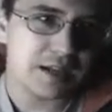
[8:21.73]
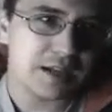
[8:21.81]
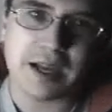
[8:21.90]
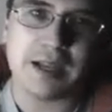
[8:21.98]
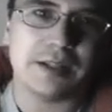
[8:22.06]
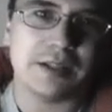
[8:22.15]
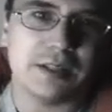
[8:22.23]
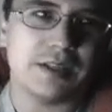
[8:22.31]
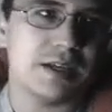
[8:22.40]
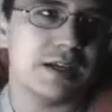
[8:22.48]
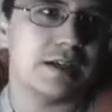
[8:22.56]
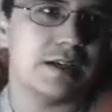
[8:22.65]
And
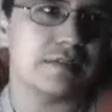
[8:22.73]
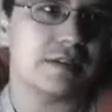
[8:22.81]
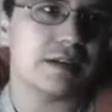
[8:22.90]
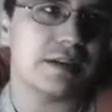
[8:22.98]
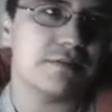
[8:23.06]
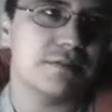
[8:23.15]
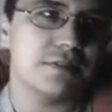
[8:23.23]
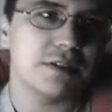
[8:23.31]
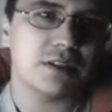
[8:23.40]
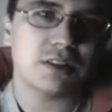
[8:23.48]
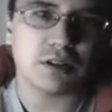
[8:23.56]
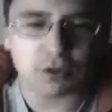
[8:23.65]
the kind of
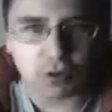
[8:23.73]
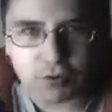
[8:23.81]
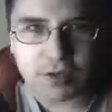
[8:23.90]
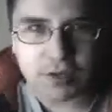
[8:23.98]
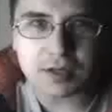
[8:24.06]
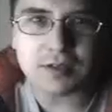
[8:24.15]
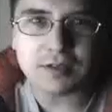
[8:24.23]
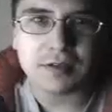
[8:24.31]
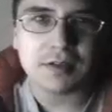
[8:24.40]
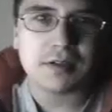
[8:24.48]
the learning